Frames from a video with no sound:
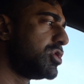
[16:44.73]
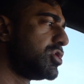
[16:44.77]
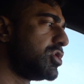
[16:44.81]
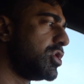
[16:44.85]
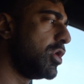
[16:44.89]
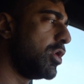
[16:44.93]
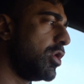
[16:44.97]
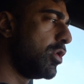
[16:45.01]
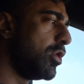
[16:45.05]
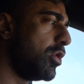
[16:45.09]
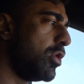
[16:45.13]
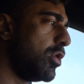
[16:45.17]

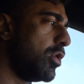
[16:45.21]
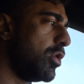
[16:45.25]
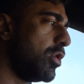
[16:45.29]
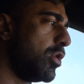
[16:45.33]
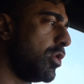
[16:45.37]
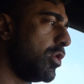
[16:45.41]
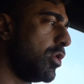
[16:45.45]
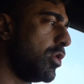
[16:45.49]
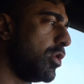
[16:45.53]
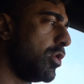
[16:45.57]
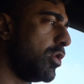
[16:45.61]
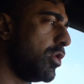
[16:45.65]
So
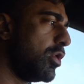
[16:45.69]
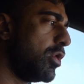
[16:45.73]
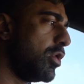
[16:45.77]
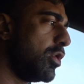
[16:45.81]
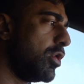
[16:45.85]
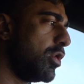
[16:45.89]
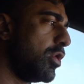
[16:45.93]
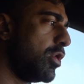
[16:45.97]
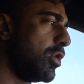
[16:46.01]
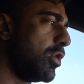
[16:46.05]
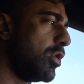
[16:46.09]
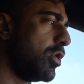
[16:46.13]
I fixed
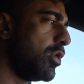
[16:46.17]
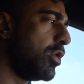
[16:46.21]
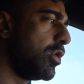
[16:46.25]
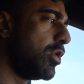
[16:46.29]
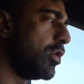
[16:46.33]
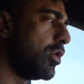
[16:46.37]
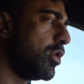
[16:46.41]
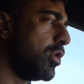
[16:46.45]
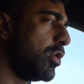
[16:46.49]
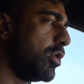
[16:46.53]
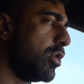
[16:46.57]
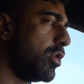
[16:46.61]
those issues
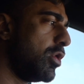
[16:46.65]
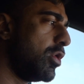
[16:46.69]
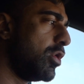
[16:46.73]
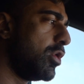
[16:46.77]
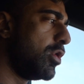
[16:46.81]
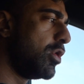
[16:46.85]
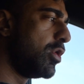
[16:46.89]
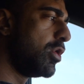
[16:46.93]
these last couple